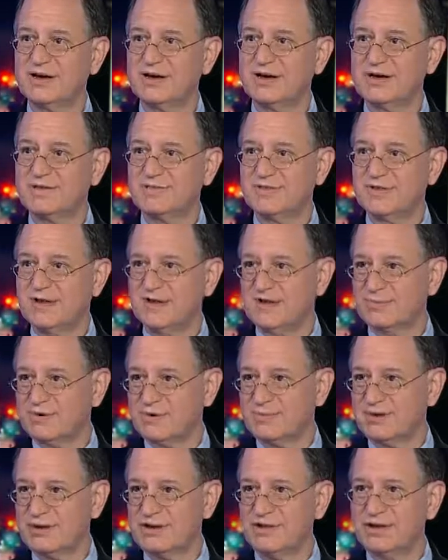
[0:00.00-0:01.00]
of the
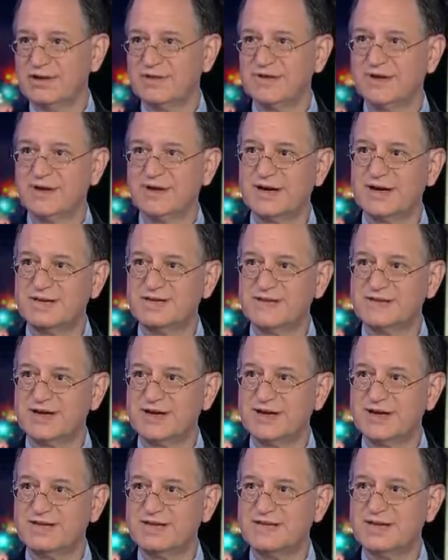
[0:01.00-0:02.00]
criminal law of the United
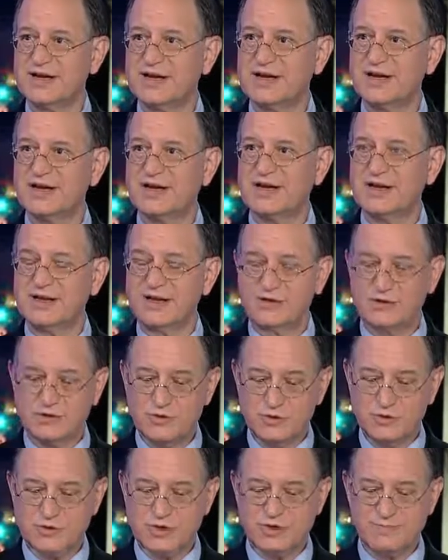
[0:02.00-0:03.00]
States in
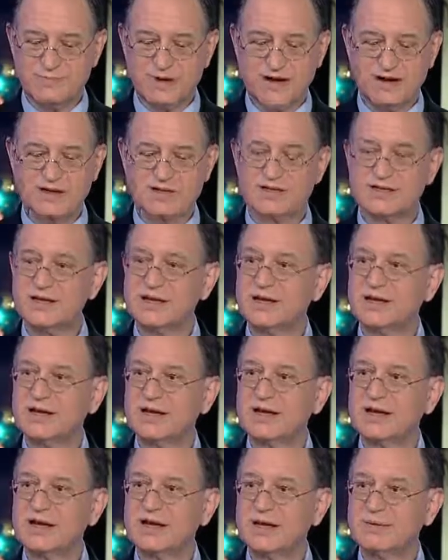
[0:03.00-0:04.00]
two respects.
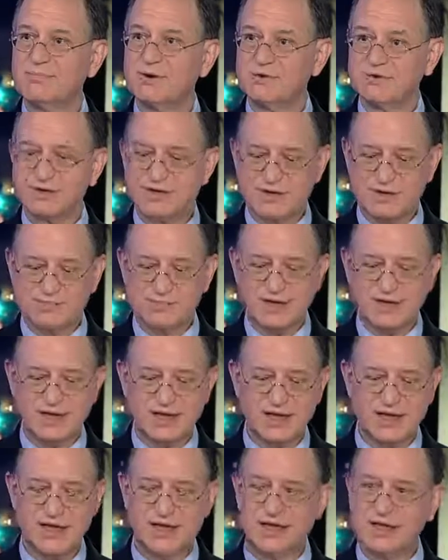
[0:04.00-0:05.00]
Uh, most simply,
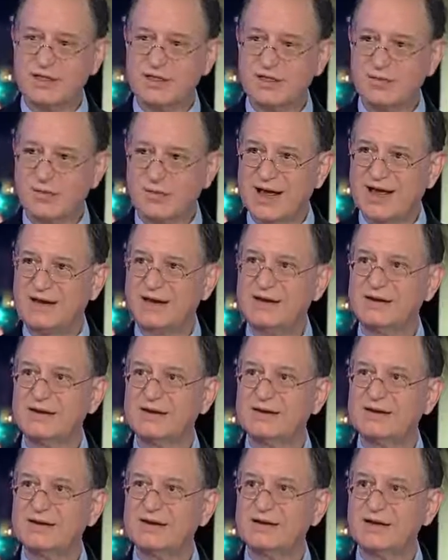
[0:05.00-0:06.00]
he
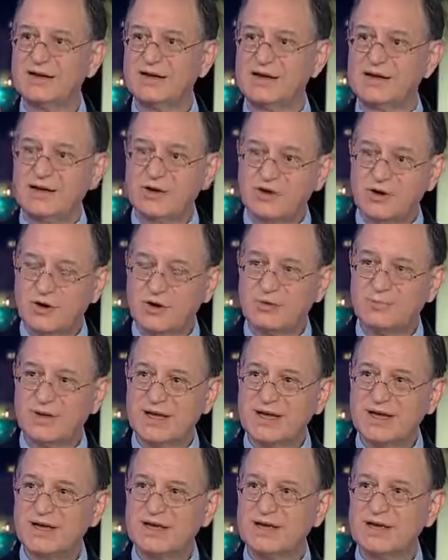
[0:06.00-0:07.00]
threatened
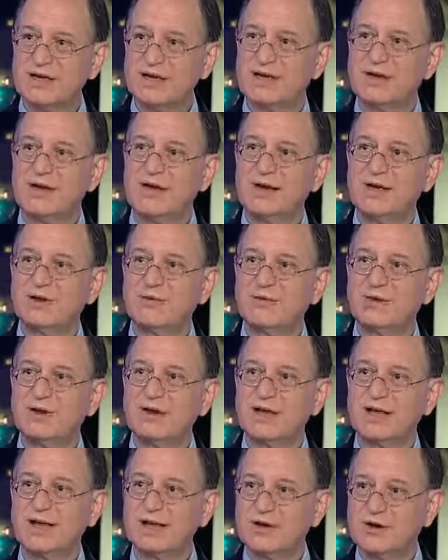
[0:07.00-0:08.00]
Comey in order
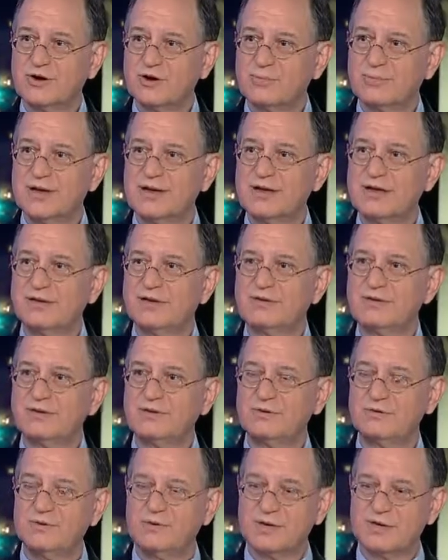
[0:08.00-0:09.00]
to get Comey
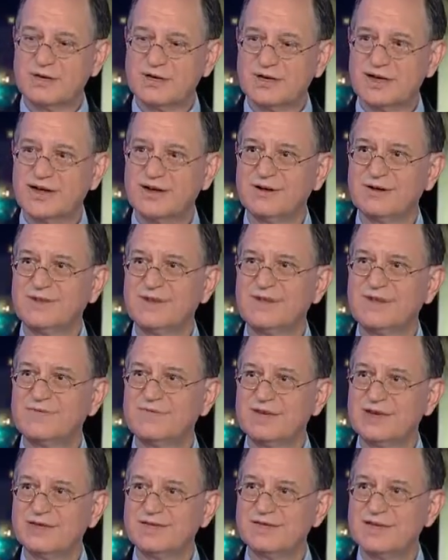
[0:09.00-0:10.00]
to curtail the
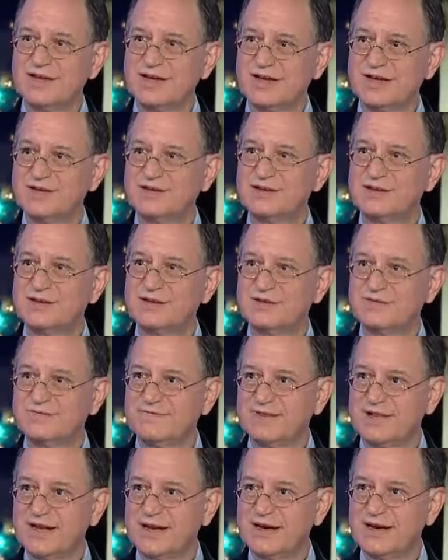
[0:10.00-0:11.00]
investigation of
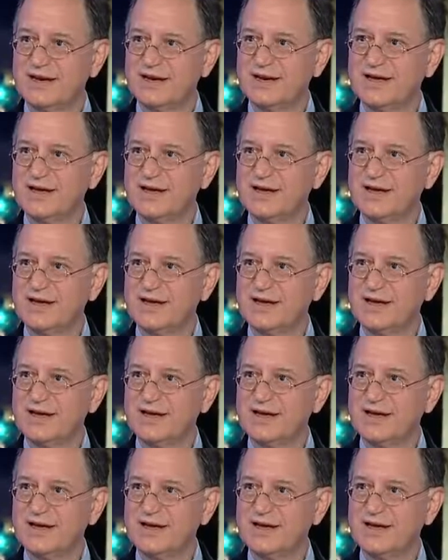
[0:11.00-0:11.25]
Flynn.